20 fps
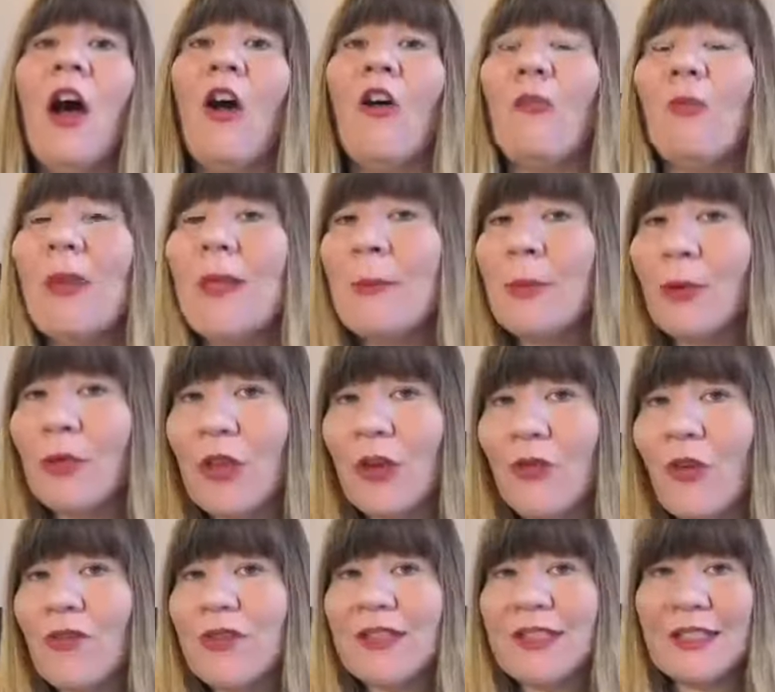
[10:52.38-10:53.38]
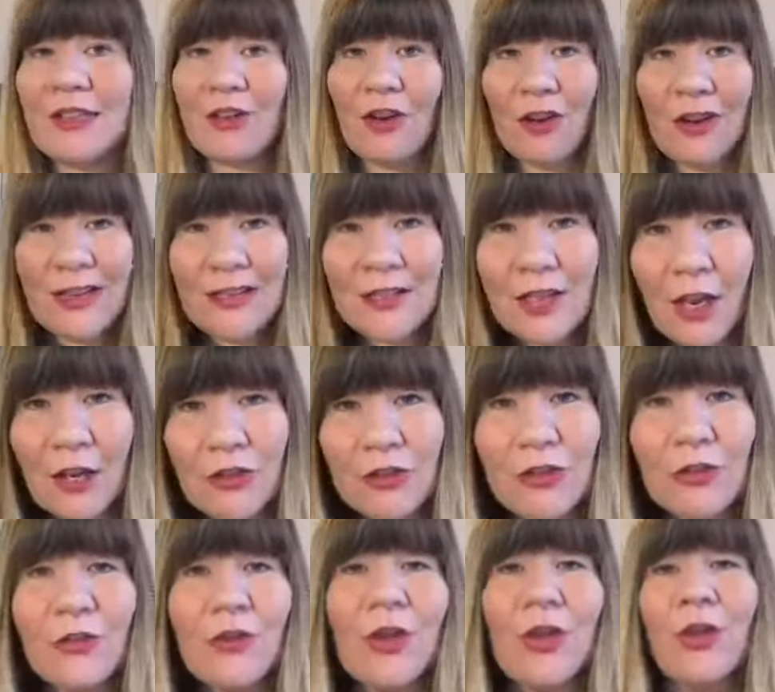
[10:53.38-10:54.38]
of people that have obviously got in touch
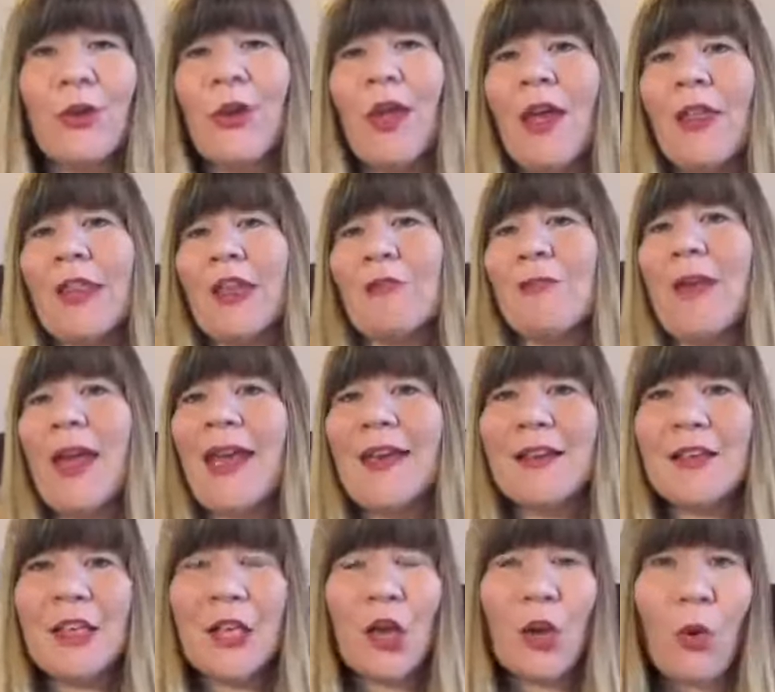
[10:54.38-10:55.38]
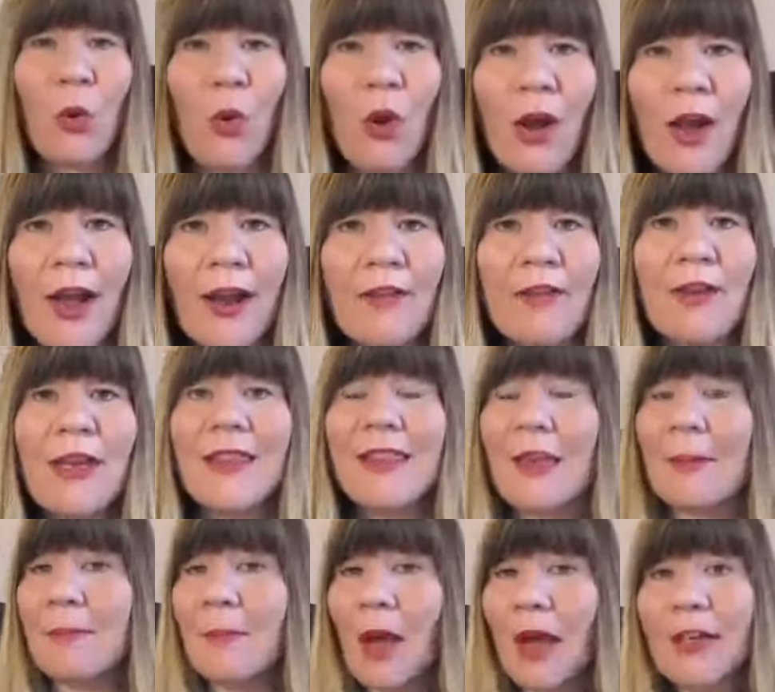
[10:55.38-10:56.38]
with you. They've made an inquiry.
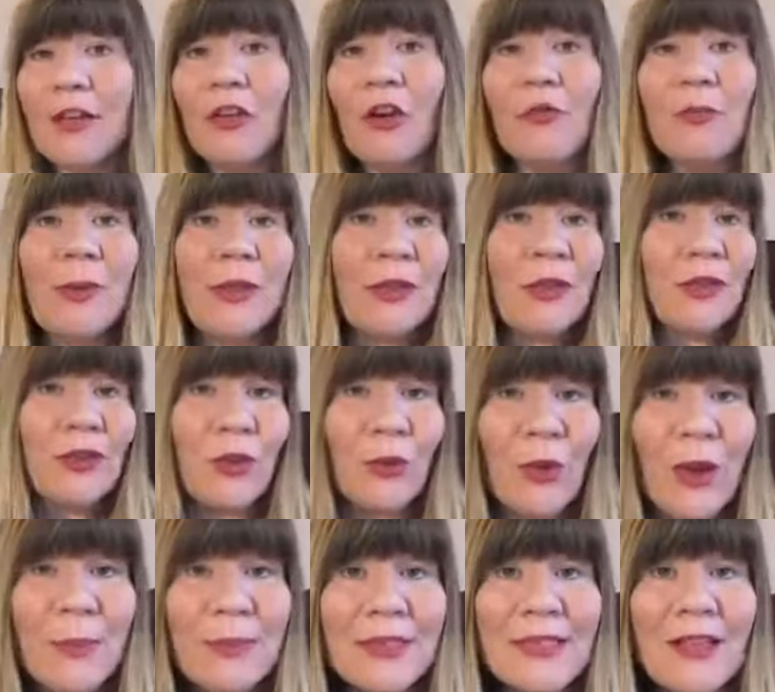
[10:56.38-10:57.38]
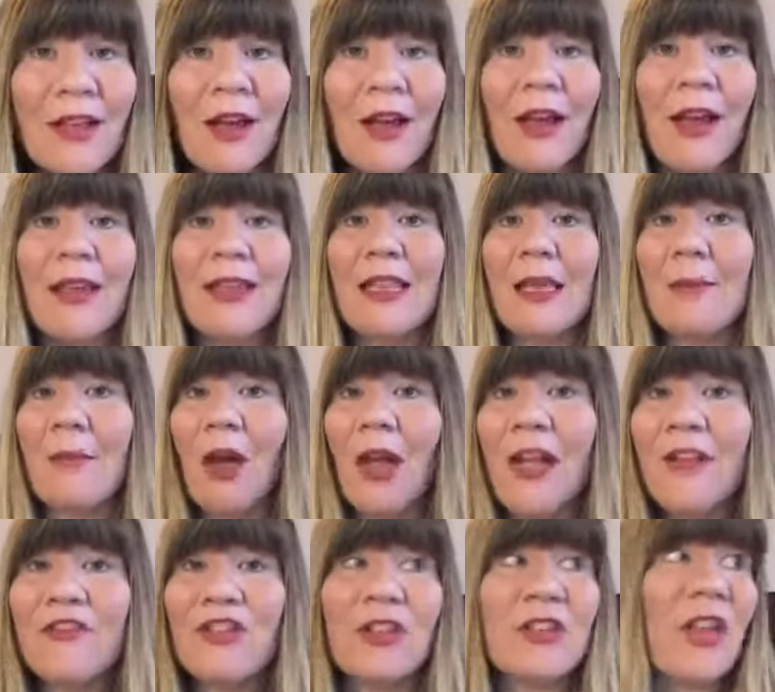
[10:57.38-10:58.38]
They might not have been on your website. They
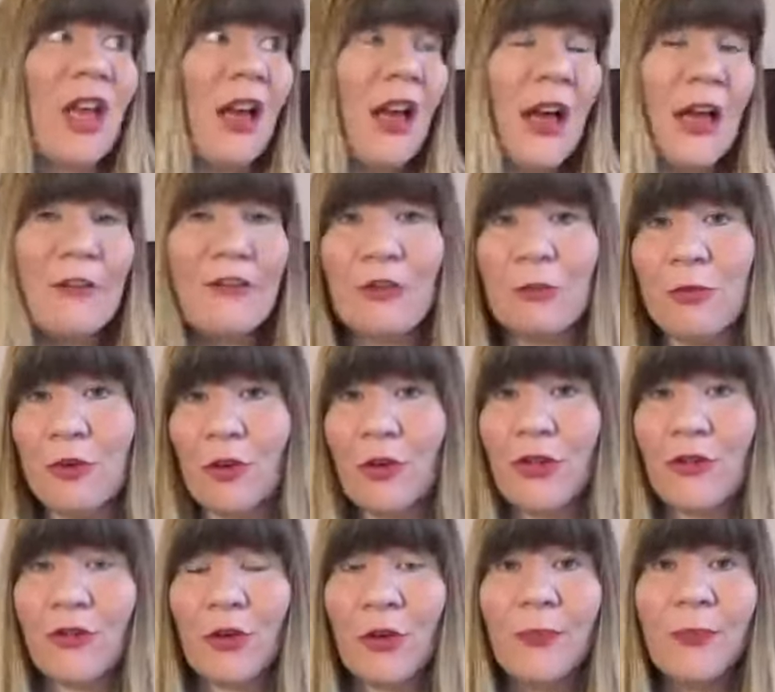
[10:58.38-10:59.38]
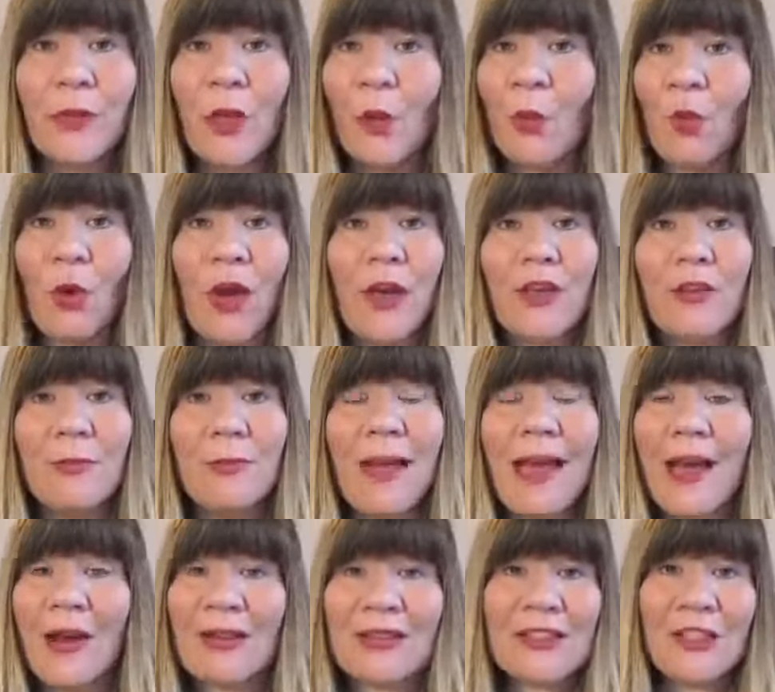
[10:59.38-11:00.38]
might have just heard from you through word of
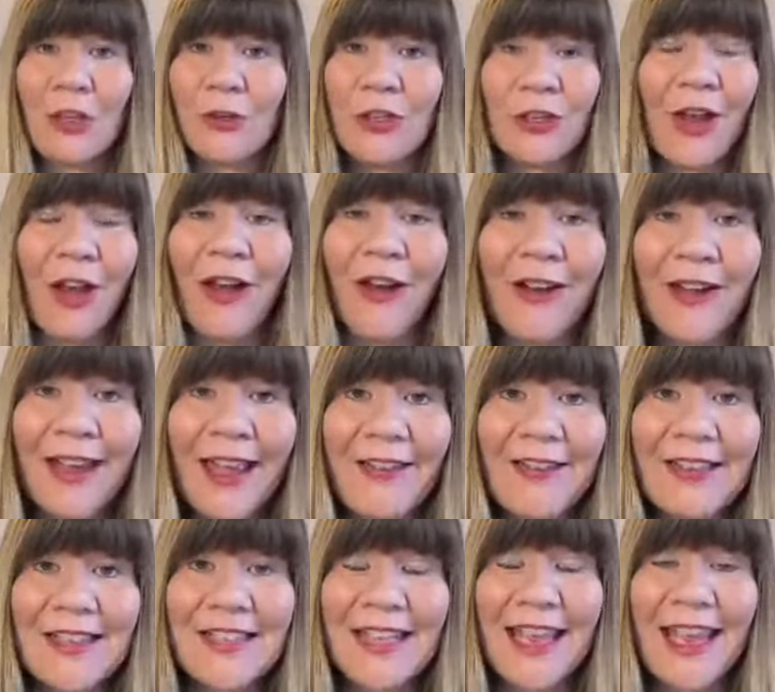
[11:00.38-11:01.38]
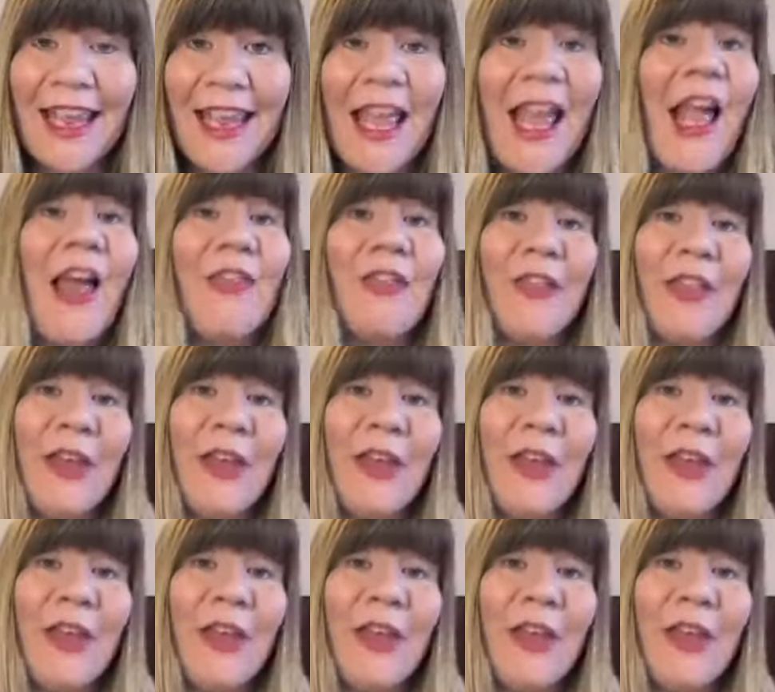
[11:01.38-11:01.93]
mouth. So you can't guarantee that